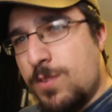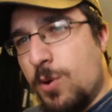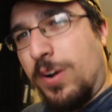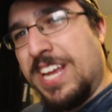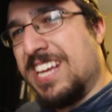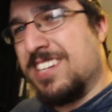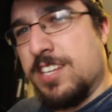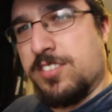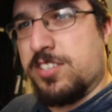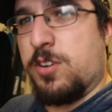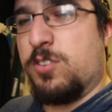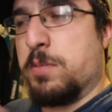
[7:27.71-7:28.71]
or
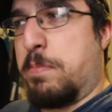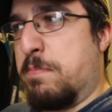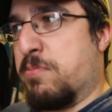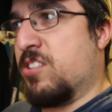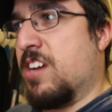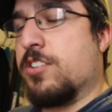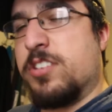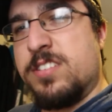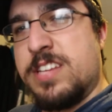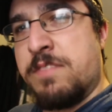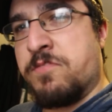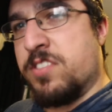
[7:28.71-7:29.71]
egotistical to put
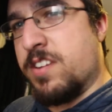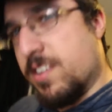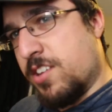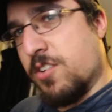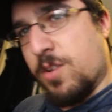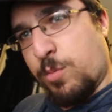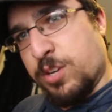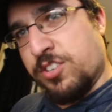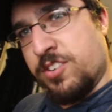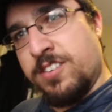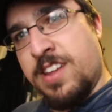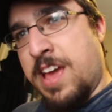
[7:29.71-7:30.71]
productions after your
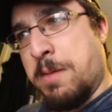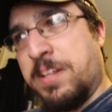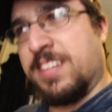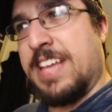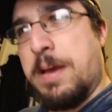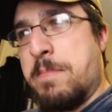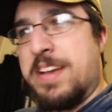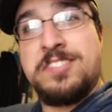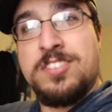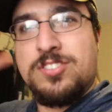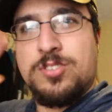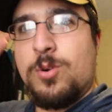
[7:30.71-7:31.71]
original name. Like, that makes
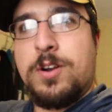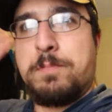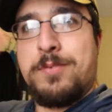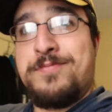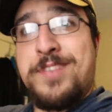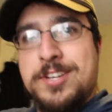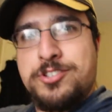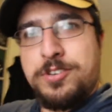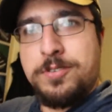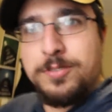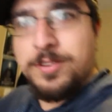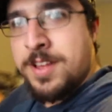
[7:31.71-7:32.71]
it sort of
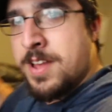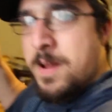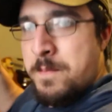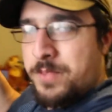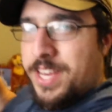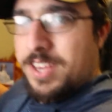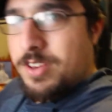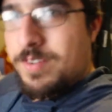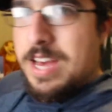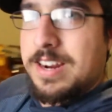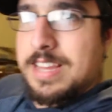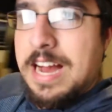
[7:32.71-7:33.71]
professional. Like, you've
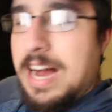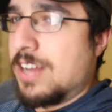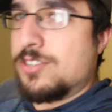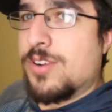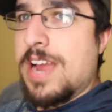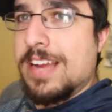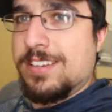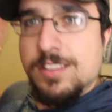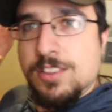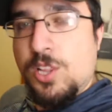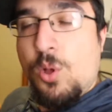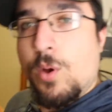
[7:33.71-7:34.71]
got a contract
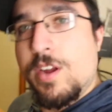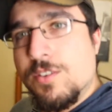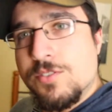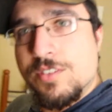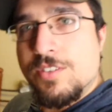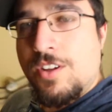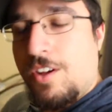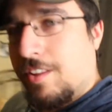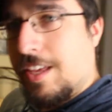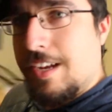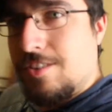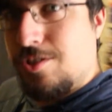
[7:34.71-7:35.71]
and lawyers and all
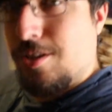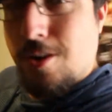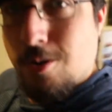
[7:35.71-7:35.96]
that shit